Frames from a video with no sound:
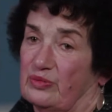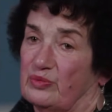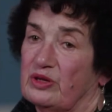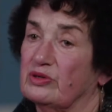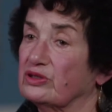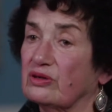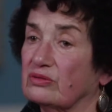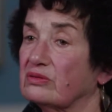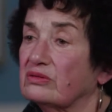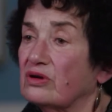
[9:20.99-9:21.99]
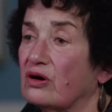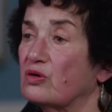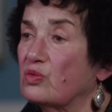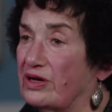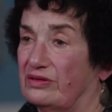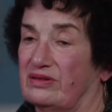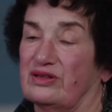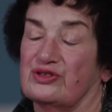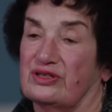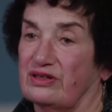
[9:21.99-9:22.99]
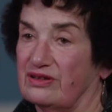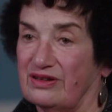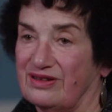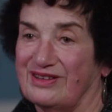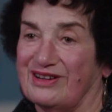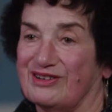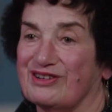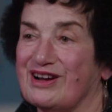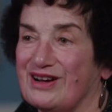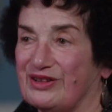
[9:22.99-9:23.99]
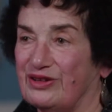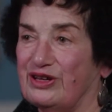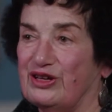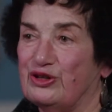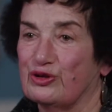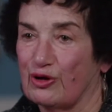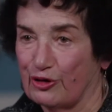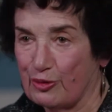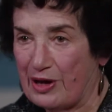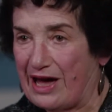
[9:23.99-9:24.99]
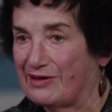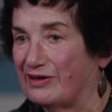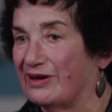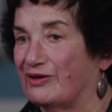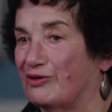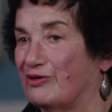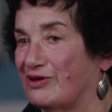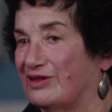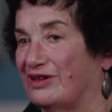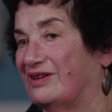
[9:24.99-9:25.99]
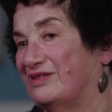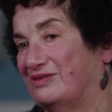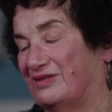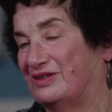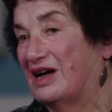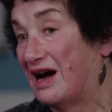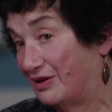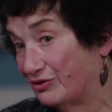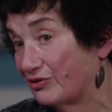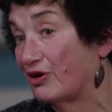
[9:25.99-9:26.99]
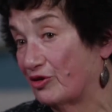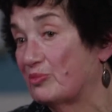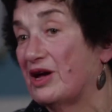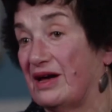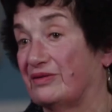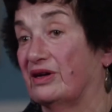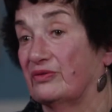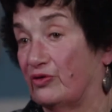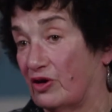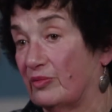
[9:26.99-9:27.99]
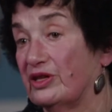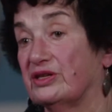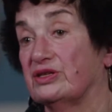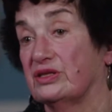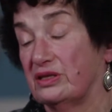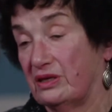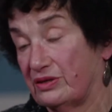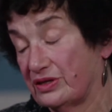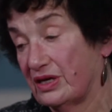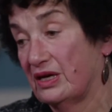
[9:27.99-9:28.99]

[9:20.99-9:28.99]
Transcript: people don't know whether they're the neuronopathic or the non-neuronopathic form of the disease.